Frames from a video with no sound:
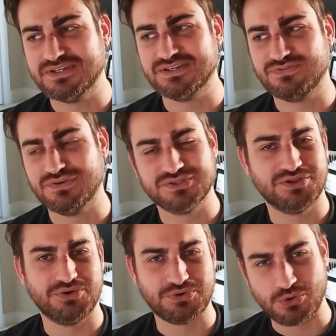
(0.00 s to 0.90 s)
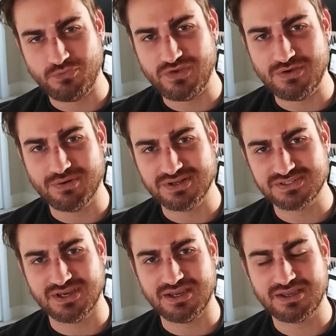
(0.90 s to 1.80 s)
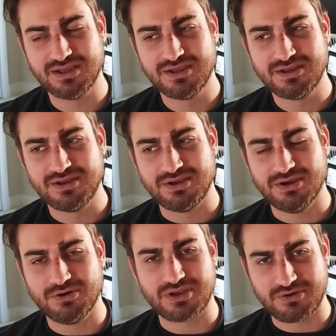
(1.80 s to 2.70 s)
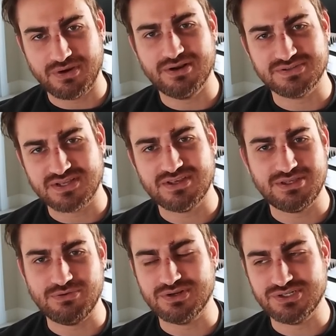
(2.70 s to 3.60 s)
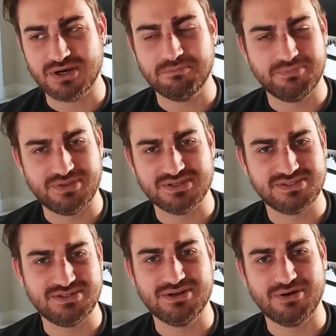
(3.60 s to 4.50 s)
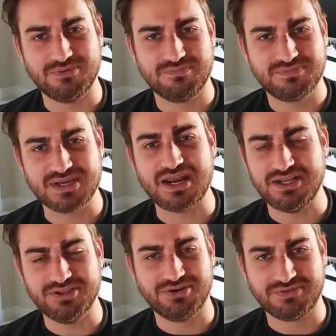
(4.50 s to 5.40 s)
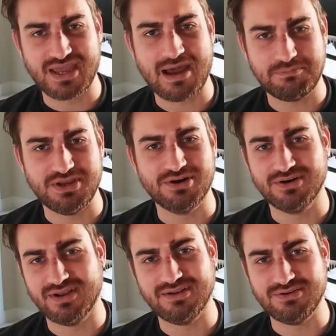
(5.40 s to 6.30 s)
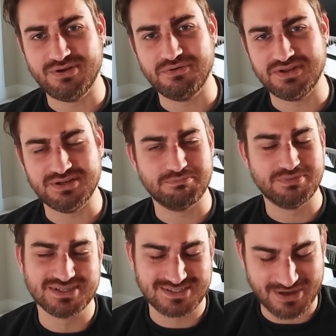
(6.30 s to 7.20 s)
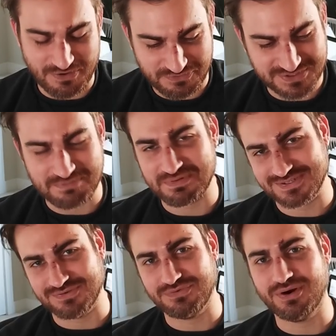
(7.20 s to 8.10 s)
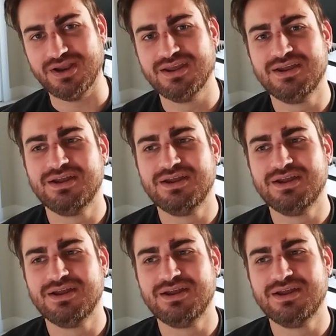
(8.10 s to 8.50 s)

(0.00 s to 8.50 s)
it just feels a little goofy where it's like, okay, Kratos, I think you can jump this, you know, tiny little gap here and you don't need to solve some puzzle for it.